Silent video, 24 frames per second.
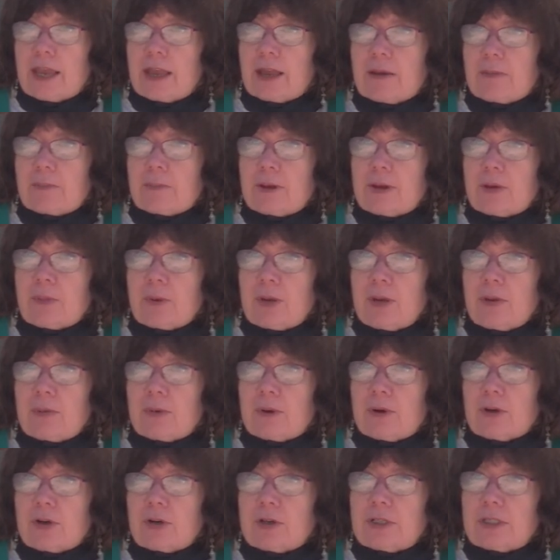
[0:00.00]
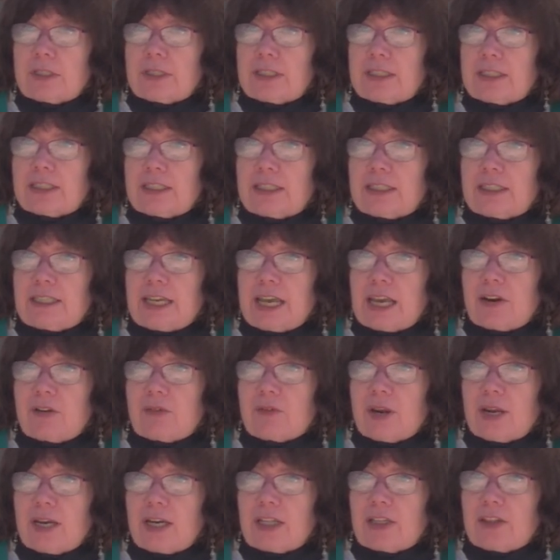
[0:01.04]
But we were
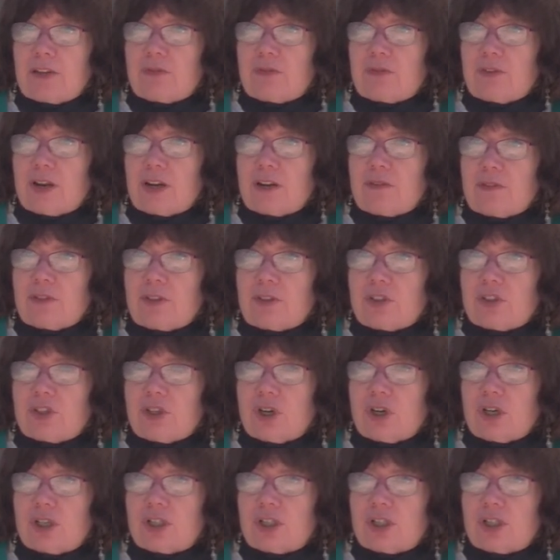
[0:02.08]
decorating the front of the church,